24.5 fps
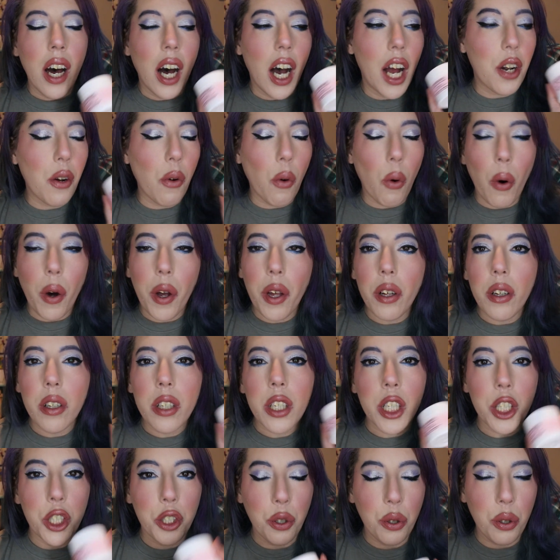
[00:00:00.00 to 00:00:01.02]
An oil
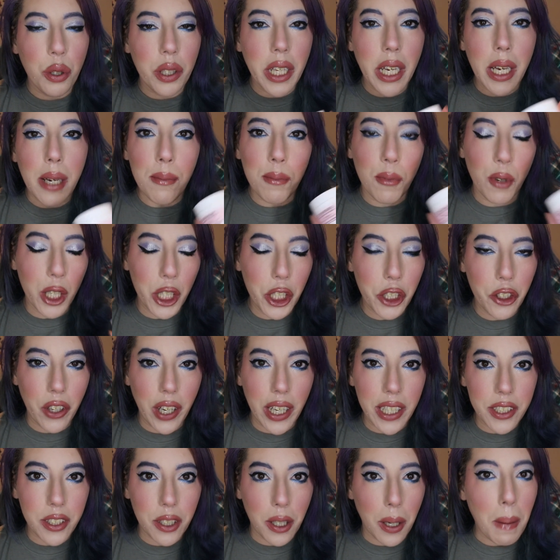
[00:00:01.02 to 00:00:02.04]
controlling
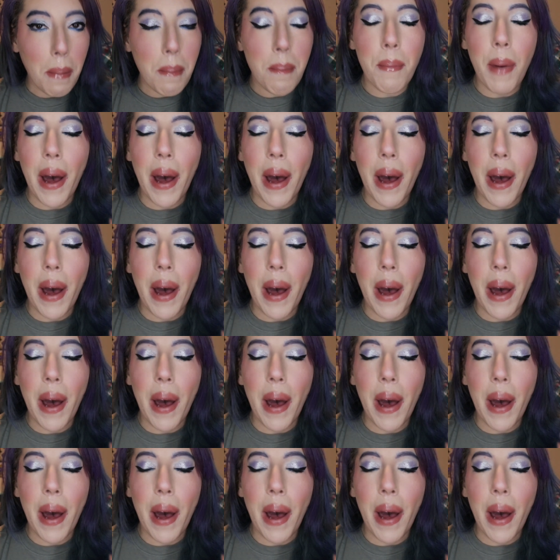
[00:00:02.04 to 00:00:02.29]
moisturizer.